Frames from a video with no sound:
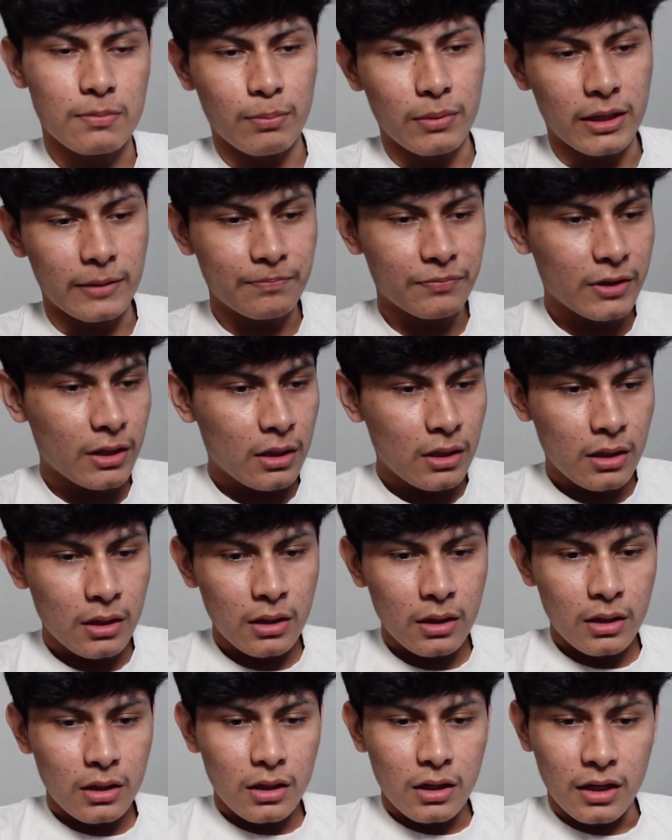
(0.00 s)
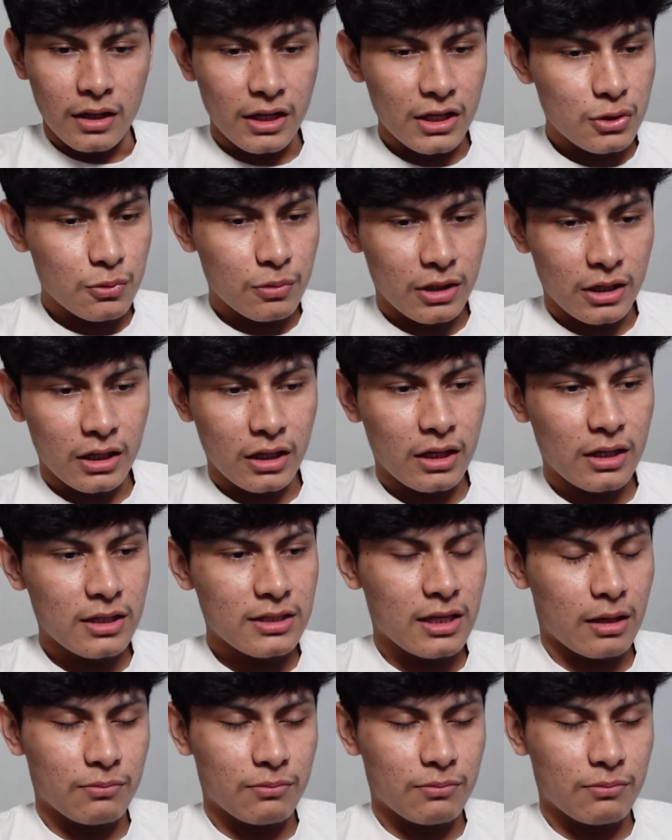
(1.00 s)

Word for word: But it is what it is.